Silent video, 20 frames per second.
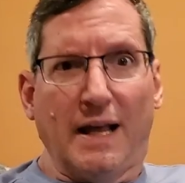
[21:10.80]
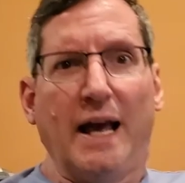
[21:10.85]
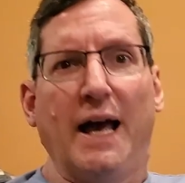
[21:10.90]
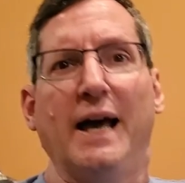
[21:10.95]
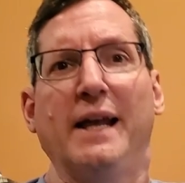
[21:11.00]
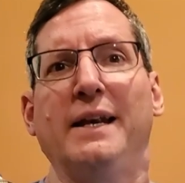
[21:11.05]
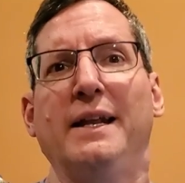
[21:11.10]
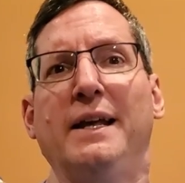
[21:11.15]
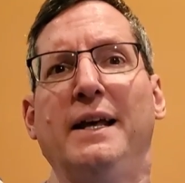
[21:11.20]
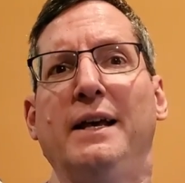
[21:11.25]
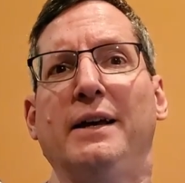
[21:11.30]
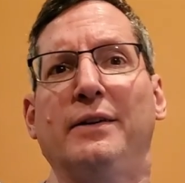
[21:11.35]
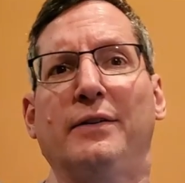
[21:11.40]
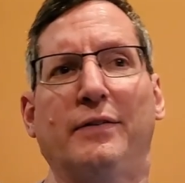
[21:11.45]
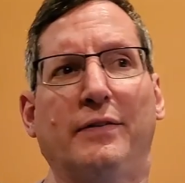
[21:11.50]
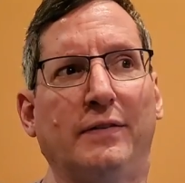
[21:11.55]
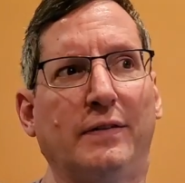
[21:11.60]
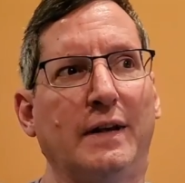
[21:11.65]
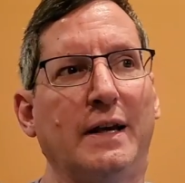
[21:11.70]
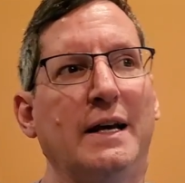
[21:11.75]

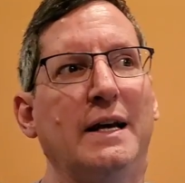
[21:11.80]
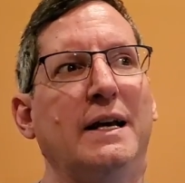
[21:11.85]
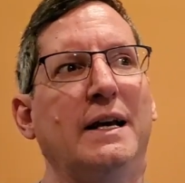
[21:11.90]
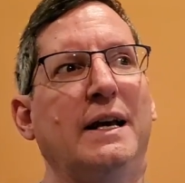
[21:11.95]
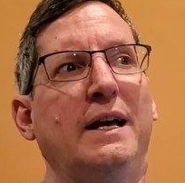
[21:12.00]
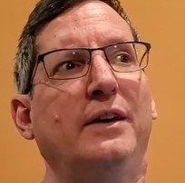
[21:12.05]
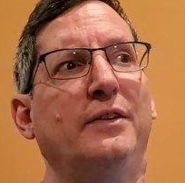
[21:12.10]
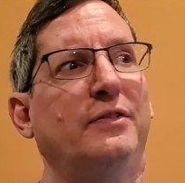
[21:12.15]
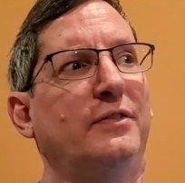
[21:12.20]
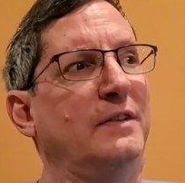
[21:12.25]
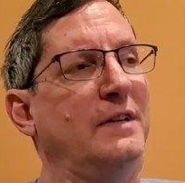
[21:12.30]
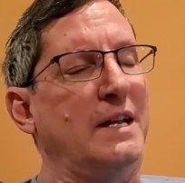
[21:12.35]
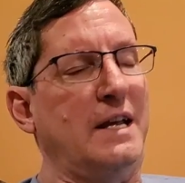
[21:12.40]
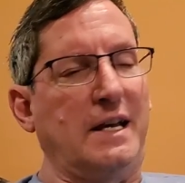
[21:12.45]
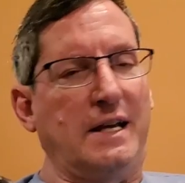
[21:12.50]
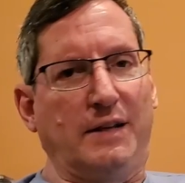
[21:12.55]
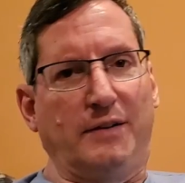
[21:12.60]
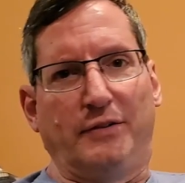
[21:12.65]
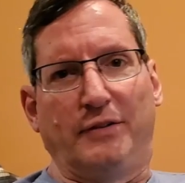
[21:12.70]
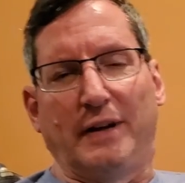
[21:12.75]
Exactly. His, his
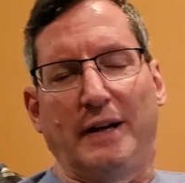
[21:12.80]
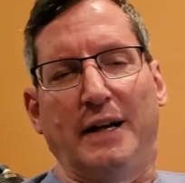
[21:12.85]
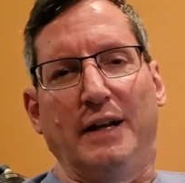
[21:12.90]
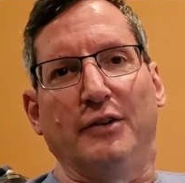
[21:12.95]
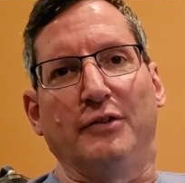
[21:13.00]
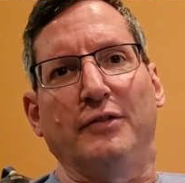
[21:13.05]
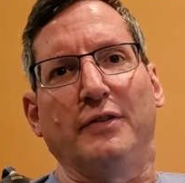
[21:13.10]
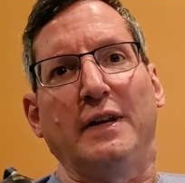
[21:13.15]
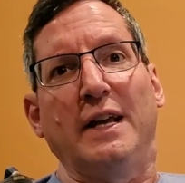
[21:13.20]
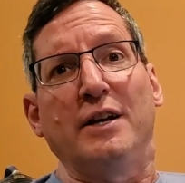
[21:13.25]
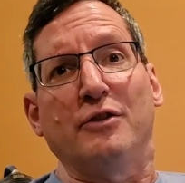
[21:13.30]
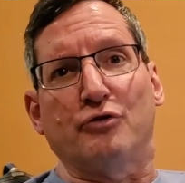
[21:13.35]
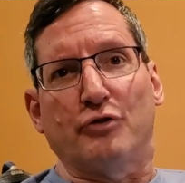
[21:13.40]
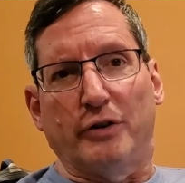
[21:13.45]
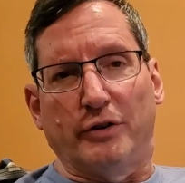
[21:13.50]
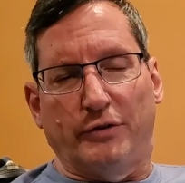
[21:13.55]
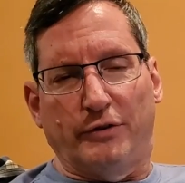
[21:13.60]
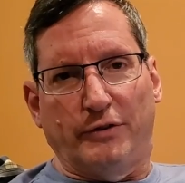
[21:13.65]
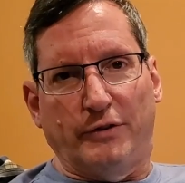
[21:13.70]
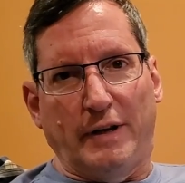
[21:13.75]
needs and his
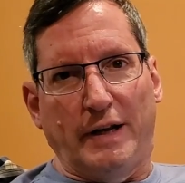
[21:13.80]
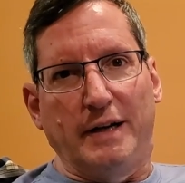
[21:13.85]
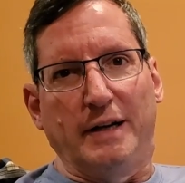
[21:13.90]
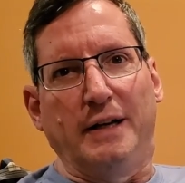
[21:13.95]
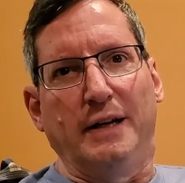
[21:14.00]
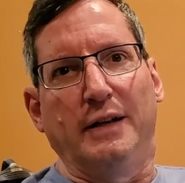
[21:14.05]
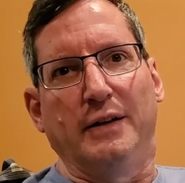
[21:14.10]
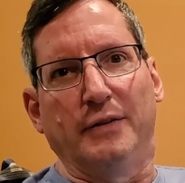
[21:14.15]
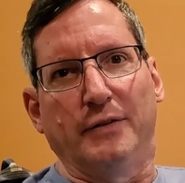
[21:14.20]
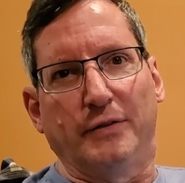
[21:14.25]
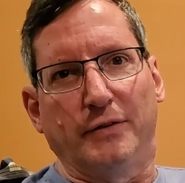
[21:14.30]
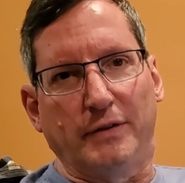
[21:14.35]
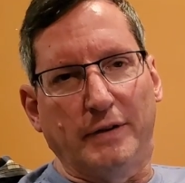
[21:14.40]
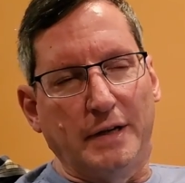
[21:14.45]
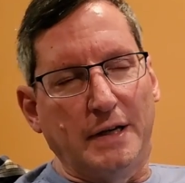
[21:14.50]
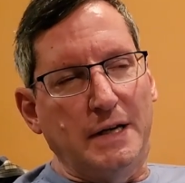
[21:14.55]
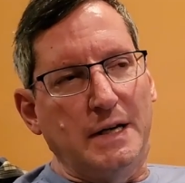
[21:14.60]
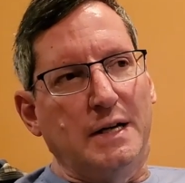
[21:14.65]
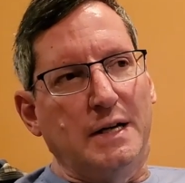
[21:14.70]
interests and his